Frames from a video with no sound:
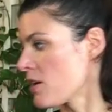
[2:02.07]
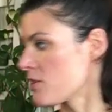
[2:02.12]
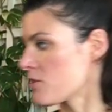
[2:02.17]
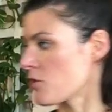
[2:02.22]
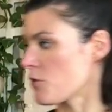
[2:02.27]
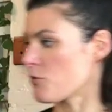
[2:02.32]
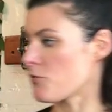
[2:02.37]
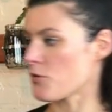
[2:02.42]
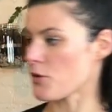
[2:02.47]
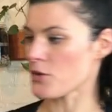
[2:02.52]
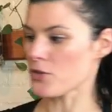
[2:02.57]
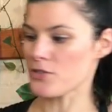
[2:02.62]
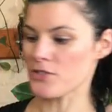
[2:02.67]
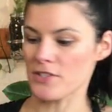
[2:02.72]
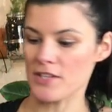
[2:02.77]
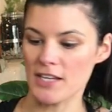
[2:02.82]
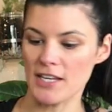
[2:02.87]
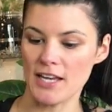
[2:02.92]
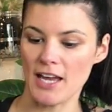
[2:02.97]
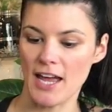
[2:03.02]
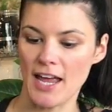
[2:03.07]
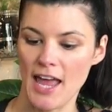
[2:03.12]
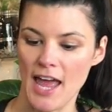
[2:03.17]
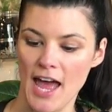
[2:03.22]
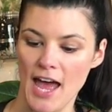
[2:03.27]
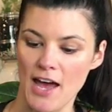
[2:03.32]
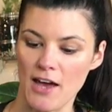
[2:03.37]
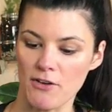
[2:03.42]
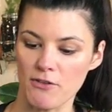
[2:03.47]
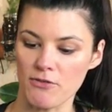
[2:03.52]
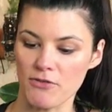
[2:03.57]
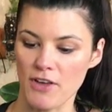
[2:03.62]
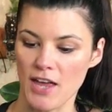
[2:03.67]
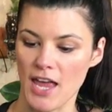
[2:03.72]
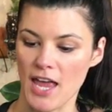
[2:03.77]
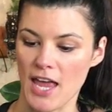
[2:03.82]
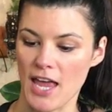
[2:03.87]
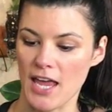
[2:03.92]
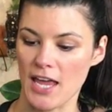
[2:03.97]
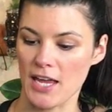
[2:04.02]
So firstly, I have
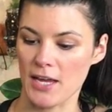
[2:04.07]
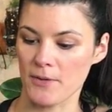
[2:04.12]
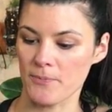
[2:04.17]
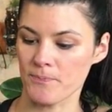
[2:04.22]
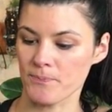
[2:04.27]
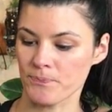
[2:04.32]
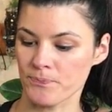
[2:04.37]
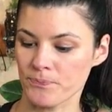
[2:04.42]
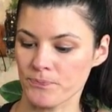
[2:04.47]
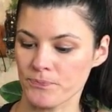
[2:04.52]
a